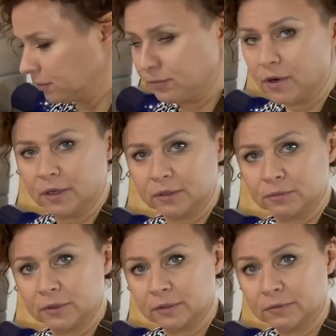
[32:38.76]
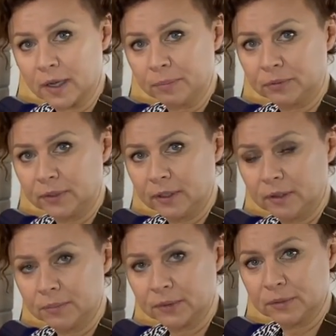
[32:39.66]
water will evaporate,
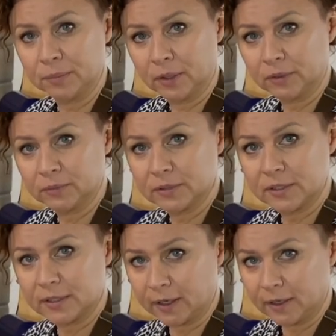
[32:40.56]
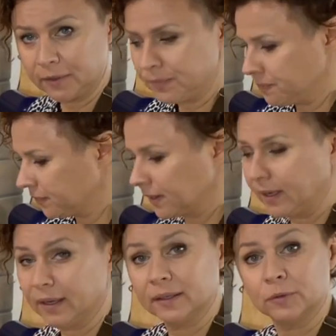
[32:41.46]
but the butter will stay,
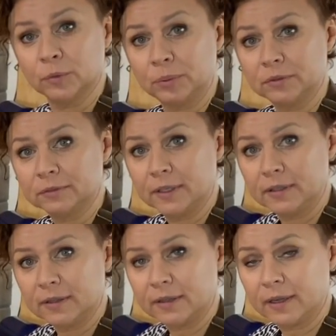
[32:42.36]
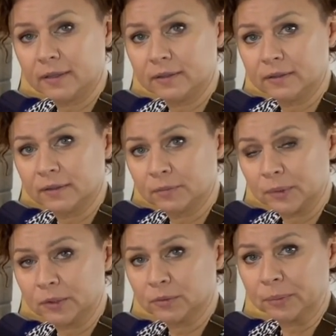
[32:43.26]
and it will prevent the butter
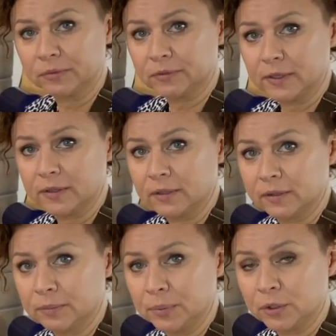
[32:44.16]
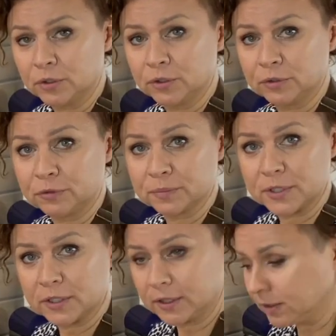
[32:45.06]
will prevent the pierogi from
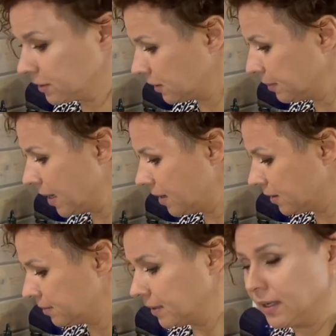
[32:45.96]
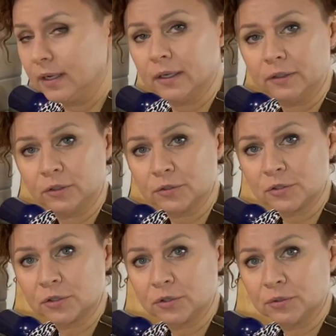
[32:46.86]
sticking to the bottom, and
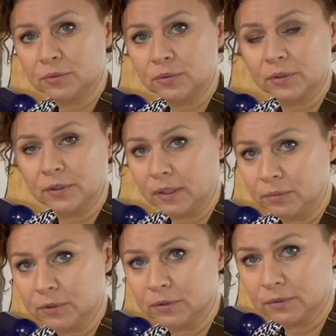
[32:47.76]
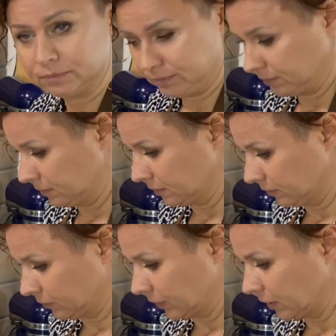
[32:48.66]
also they will
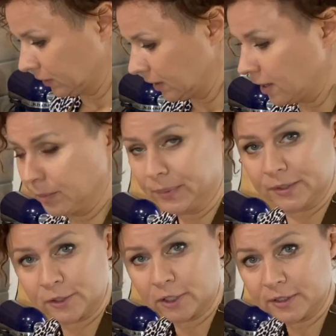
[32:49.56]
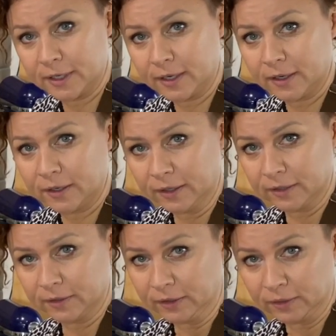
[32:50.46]
help us saute
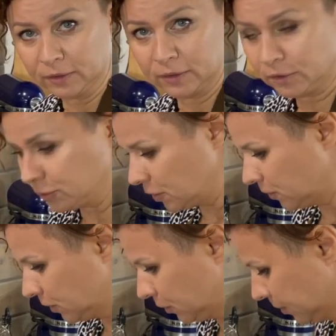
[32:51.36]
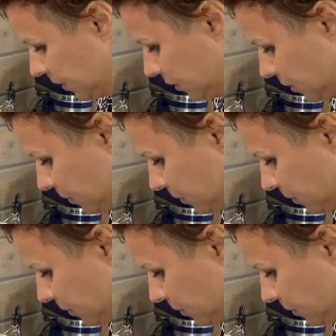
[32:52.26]
the dough a little bit. So I'm